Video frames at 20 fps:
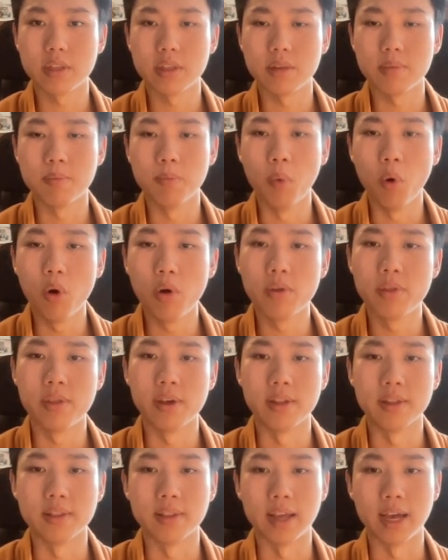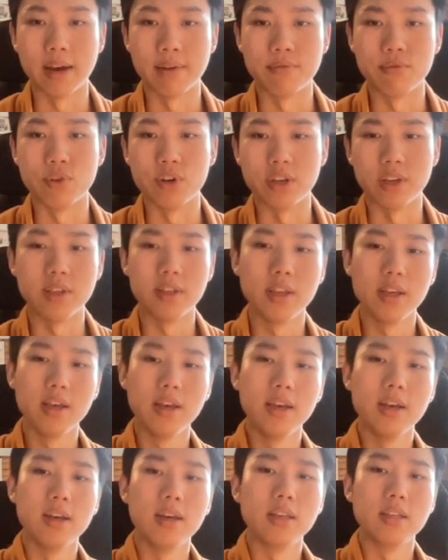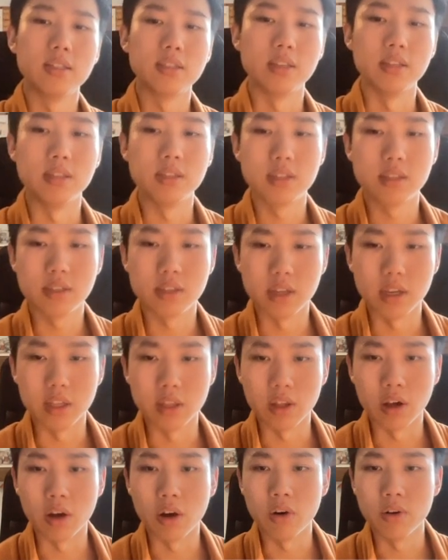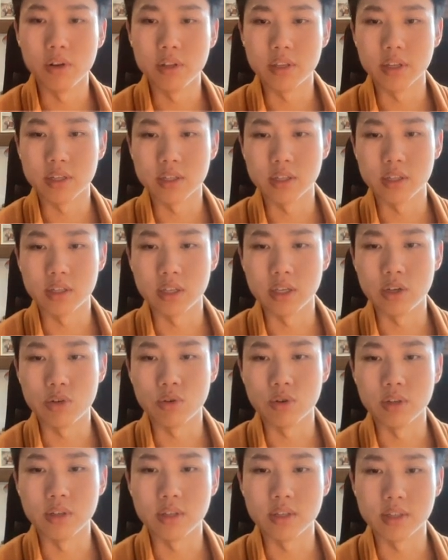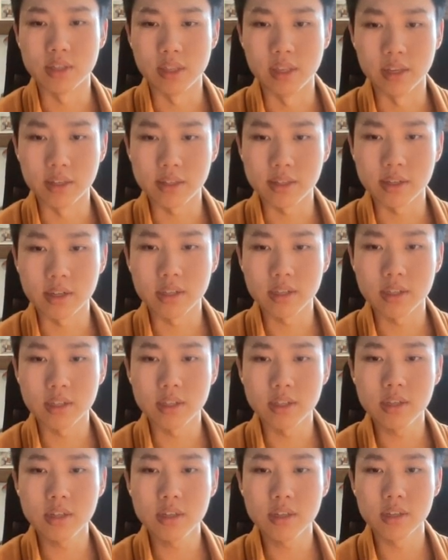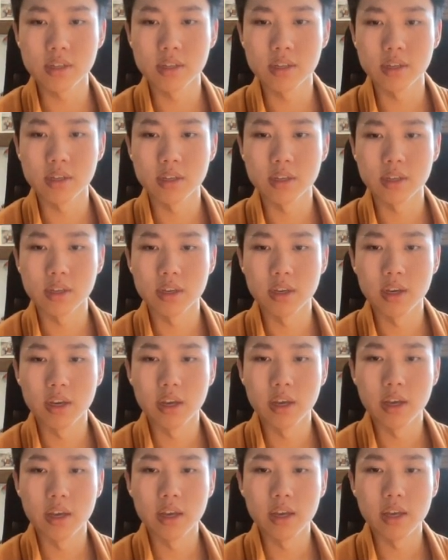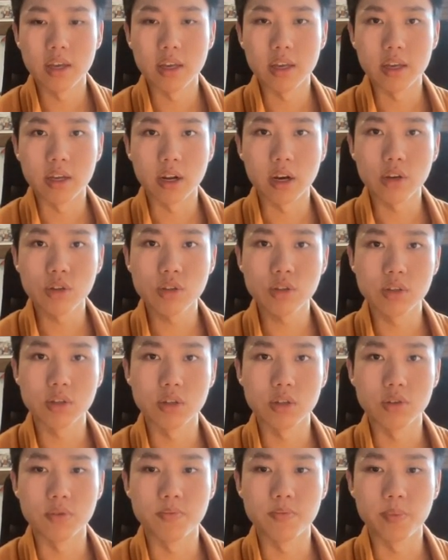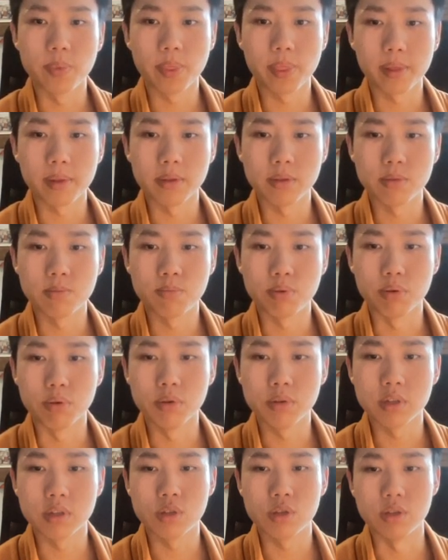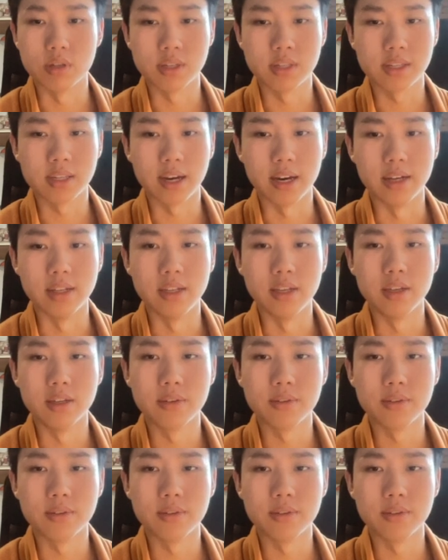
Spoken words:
more than halfway, since not only does it decrease this distance, it also pulls it to the side.